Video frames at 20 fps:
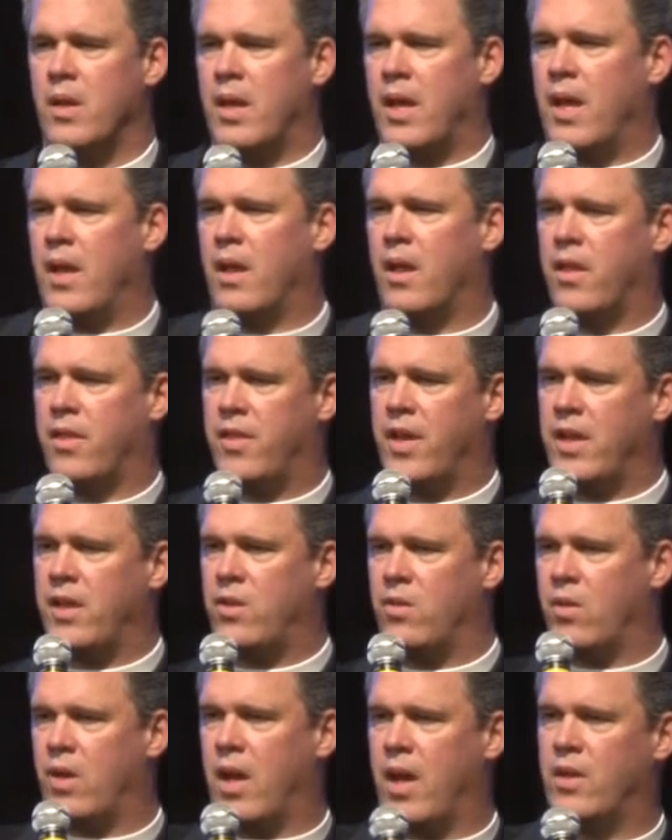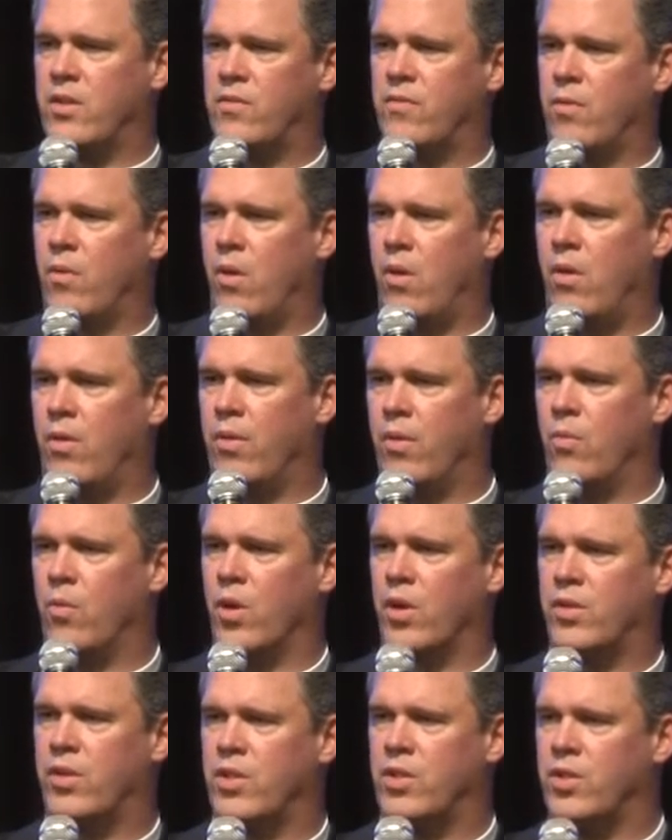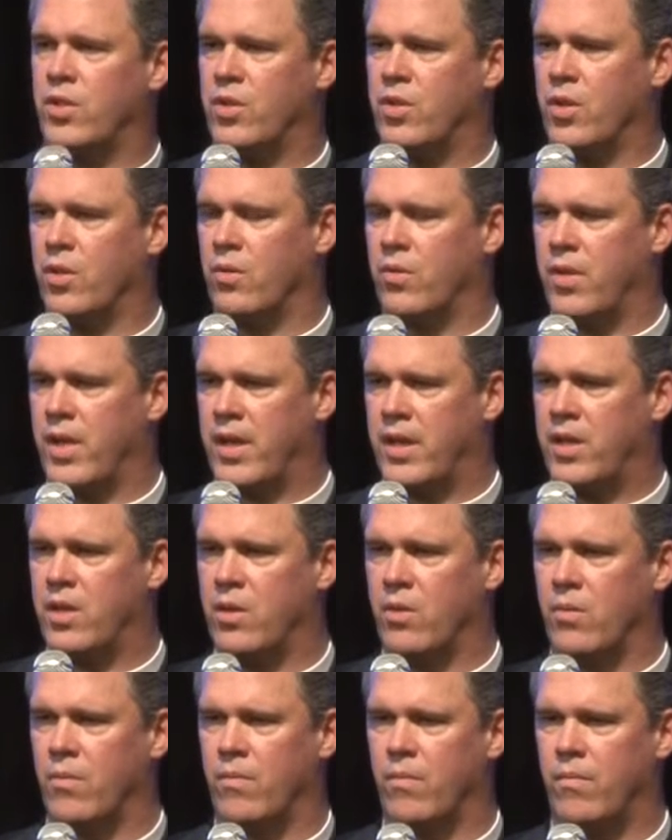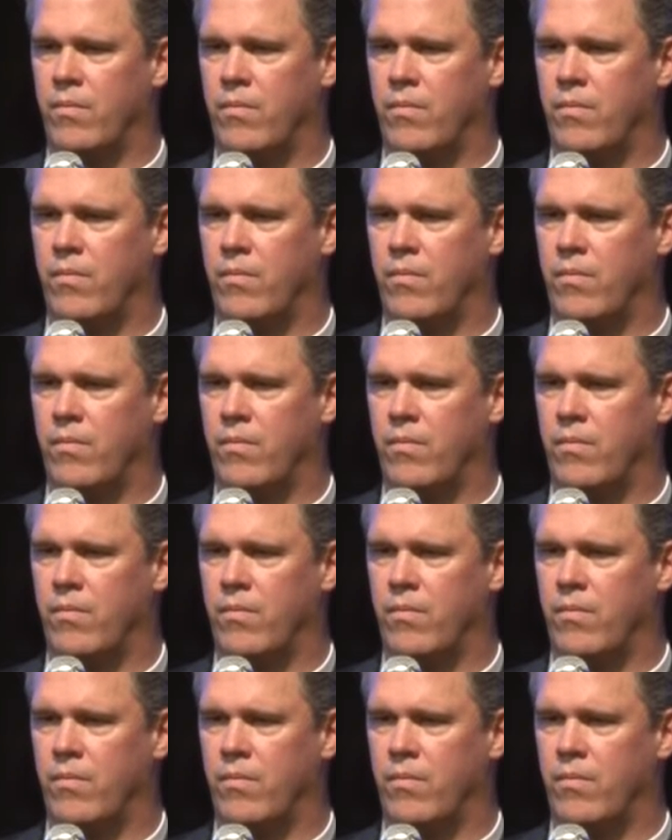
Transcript: And thank you guys for all the work that you do. Thank you.